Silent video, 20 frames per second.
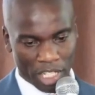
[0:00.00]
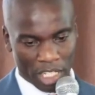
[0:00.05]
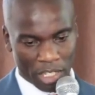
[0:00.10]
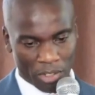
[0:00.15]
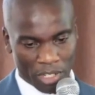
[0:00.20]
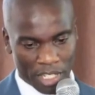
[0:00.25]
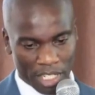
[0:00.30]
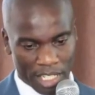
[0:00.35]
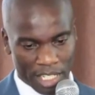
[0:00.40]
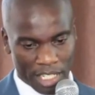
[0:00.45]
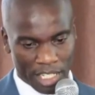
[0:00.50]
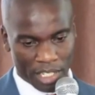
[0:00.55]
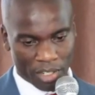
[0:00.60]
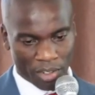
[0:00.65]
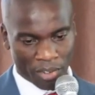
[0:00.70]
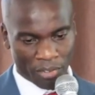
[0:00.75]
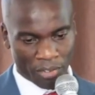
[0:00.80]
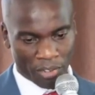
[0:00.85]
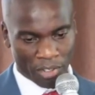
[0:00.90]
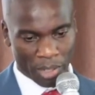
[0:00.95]
county seats
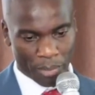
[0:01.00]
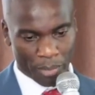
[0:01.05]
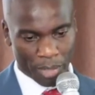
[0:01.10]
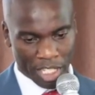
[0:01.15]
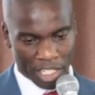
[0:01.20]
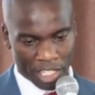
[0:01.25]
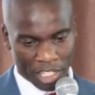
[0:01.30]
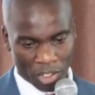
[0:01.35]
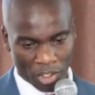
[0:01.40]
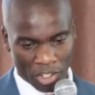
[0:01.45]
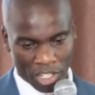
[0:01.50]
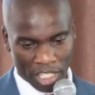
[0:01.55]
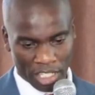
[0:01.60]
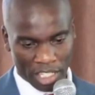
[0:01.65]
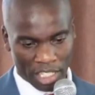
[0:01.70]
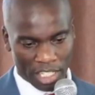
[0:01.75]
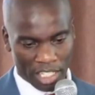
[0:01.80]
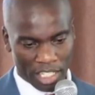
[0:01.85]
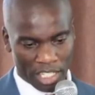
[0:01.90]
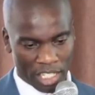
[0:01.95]
or for the presidential
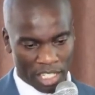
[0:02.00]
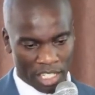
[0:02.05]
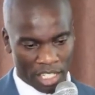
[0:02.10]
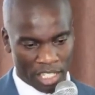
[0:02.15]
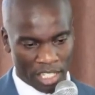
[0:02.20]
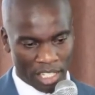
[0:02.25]
candidates,